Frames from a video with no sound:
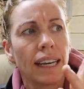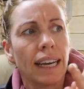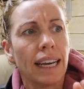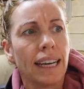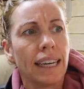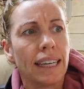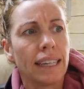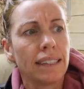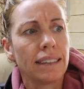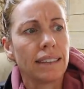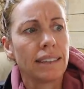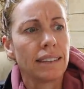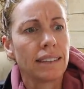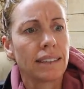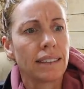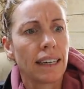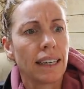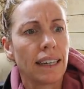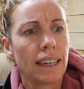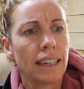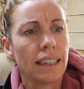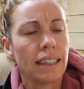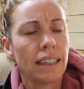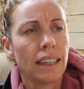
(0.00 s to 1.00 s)
And
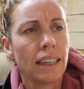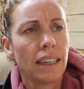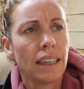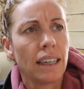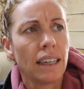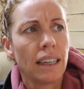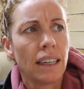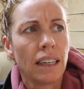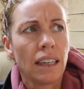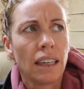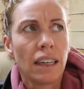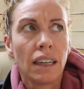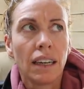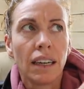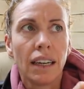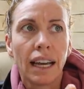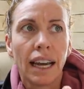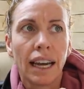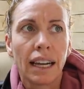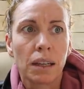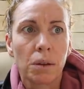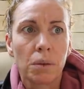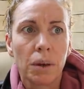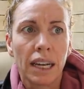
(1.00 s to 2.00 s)

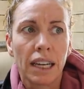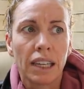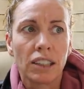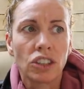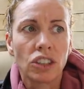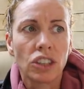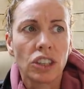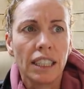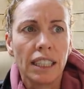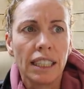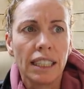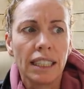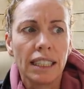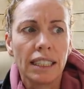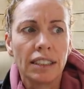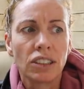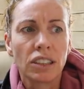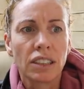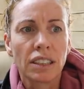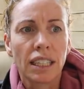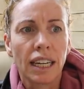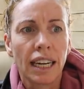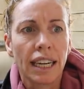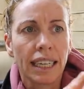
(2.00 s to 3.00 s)
anyway, she
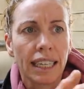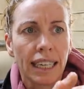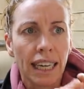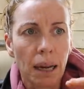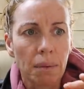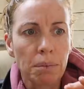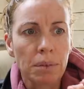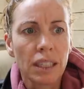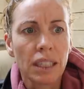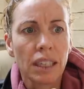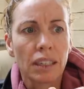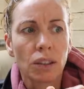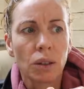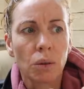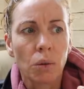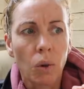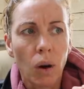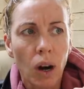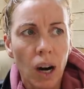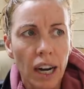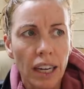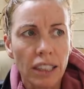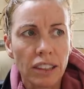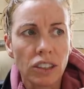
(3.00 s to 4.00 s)
just kind of kept it under
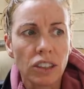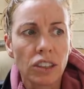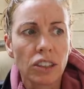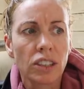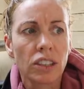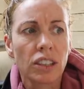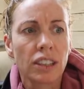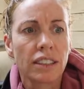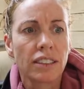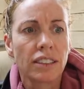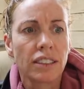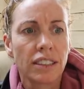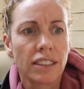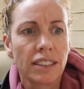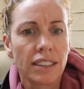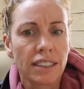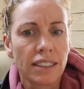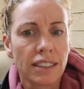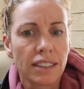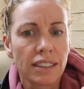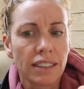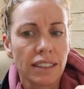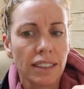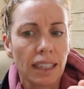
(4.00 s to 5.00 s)
watch,
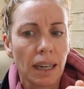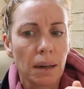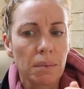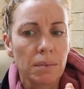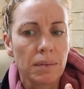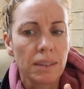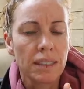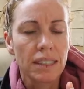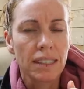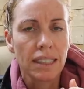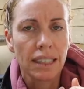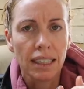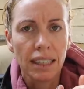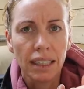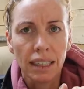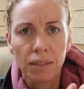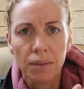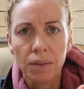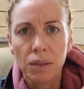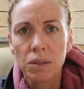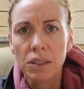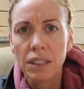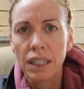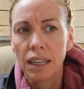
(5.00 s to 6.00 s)
just kept seeing
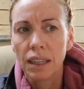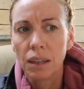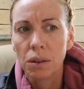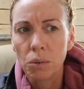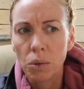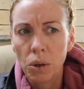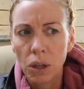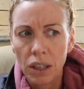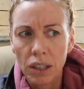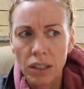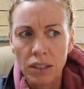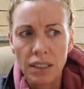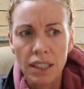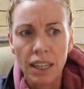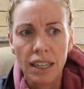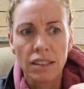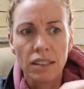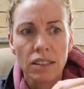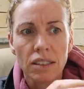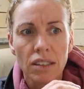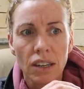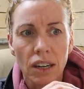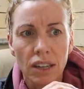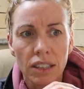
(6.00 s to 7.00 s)
if it was getting worse,
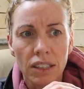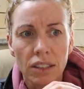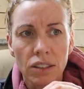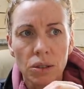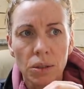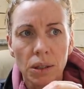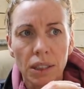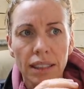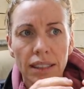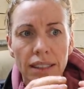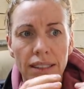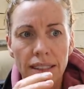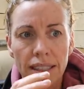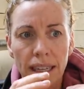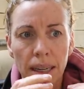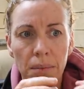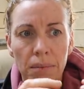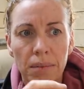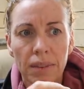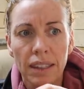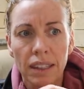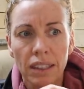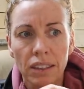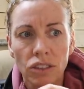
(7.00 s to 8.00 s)
and started doing the
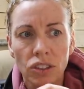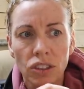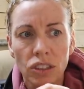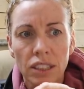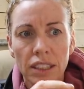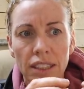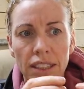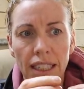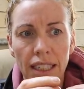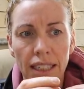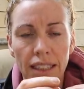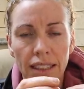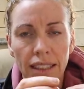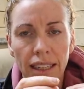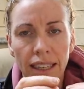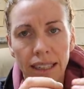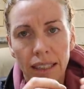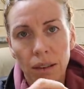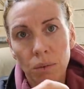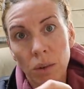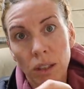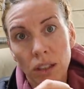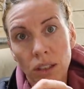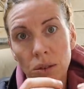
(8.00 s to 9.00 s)
same things she did,
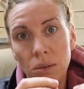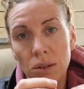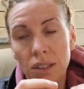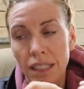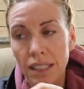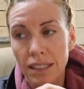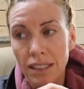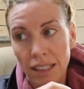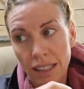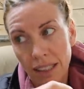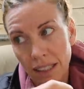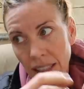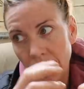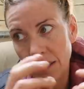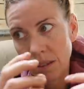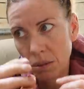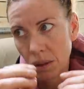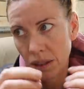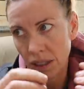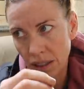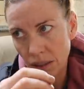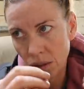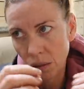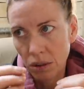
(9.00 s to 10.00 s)
like when she was at SickKids,
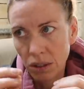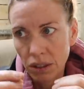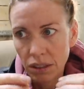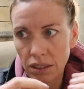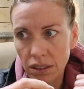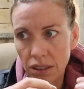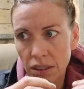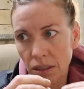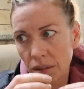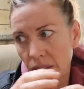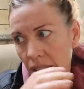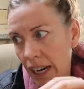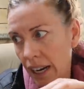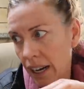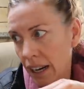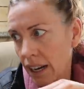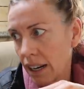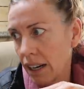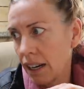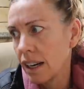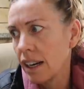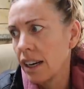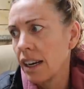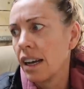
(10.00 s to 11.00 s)
what they told her to do
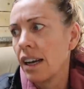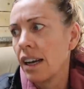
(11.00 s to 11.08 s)
there,